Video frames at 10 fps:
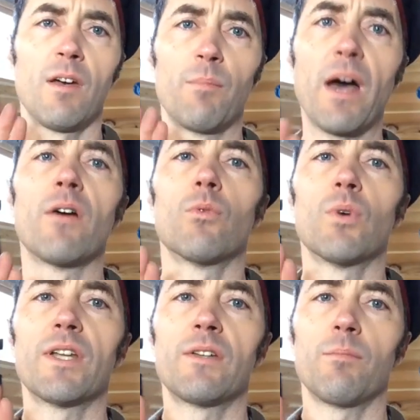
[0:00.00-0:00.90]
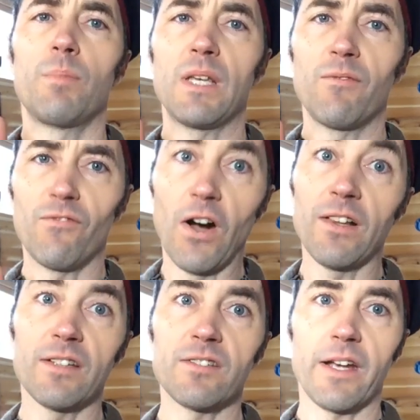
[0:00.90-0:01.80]
but would be far
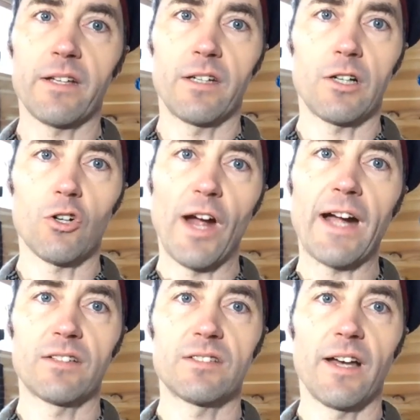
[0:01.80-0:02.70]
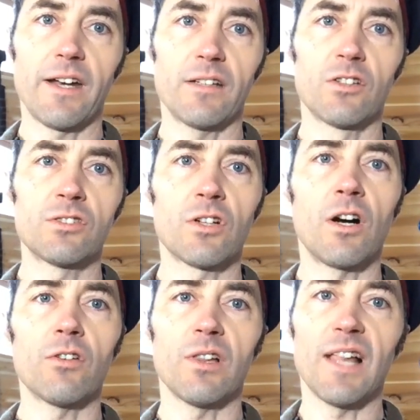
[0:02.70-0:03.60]
less likely to crack the siding. And those are
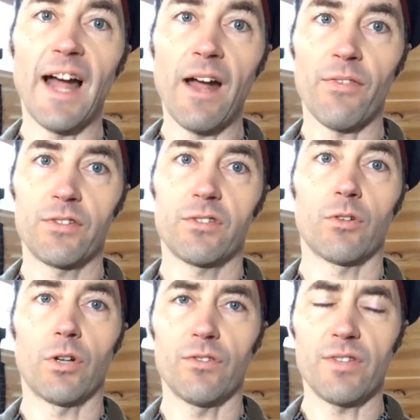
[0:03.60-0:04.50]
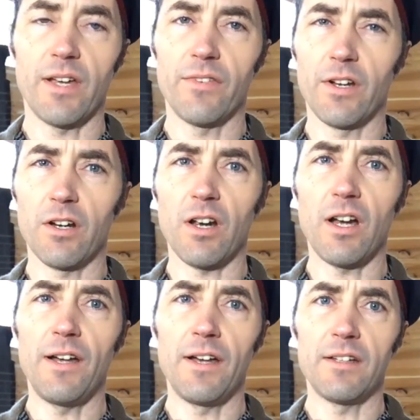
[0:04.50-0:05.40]
called lath screws. And they're
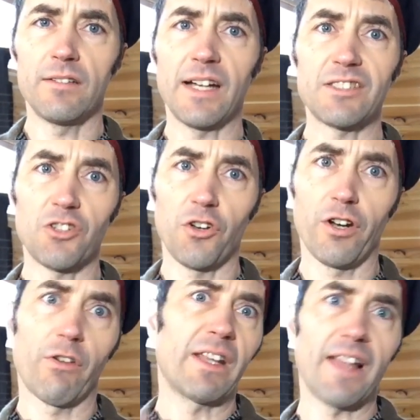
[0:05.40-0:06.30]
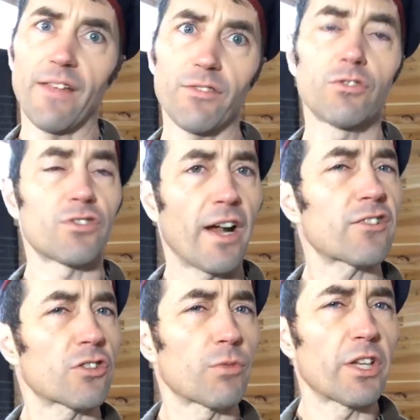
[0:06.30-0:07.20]
exterior grade lath screws are
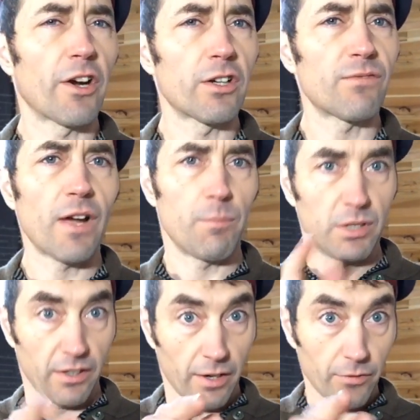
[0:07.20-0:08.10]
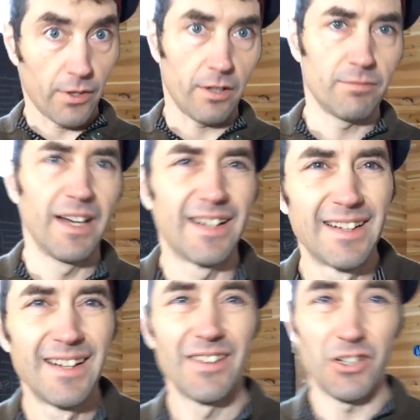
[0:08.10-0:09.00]
actually really hard to find, but they're out there.
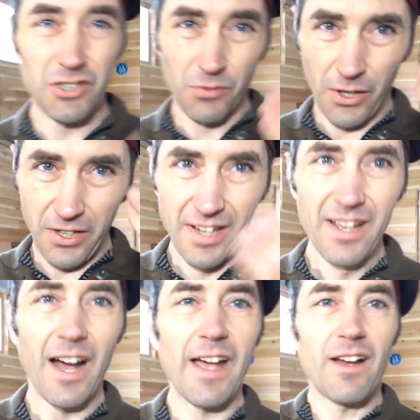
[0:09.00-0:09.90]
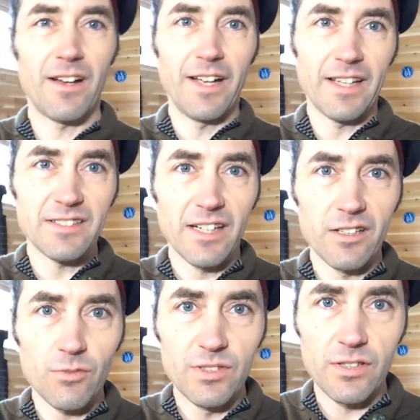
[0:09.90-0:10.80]
They're just real. I get
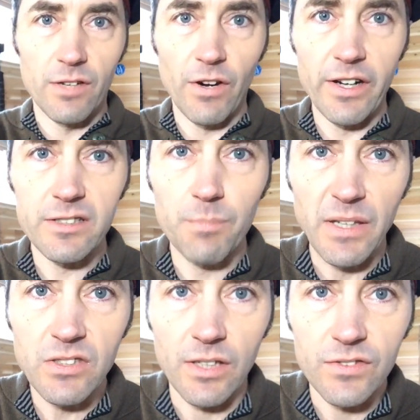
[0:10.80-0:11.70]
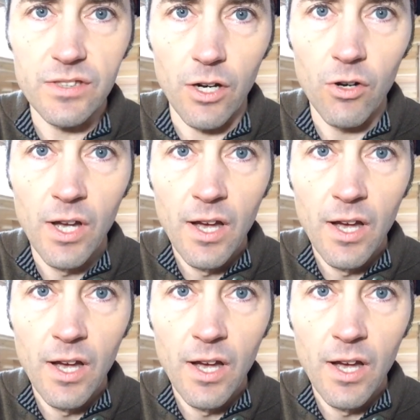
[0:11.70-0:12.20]
stainless ones, and they're very expensive. So